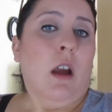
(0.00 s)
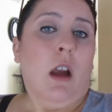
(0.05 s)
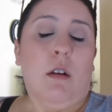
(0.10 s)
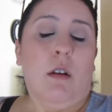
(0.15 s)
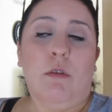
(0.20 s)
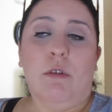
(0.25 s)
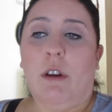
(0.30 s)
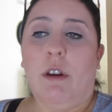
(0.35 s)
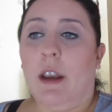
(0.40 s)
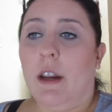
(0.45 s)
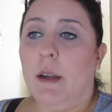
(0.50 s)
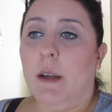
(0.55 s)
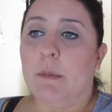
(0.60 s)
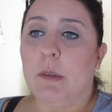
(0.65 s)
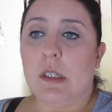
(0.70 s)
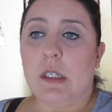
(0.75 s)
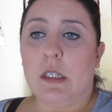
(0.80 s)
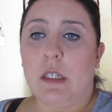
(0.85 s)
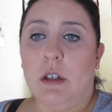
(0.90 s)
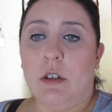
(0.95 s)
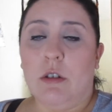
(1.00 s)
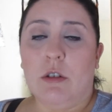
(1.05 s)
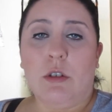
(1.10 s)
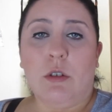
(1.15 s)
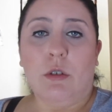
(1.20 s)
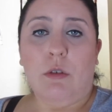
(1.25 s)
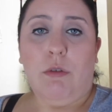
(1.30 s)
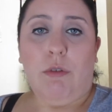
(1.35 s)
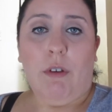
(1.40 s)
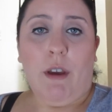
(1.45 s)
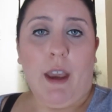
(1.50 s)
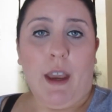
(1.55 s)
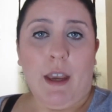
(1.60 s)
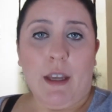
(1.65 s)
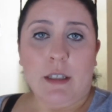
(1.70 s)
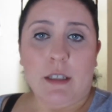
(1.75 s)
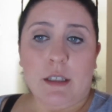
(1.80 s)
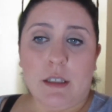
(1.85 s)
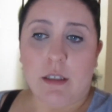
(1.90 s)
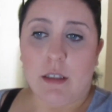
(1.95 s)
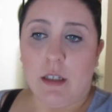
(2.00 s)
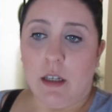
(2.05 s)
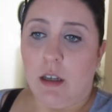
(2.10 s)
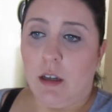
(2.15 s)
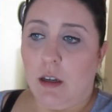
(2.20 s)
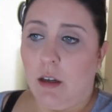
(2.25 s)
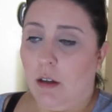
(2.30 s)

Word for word: I ran up the stairs so fast.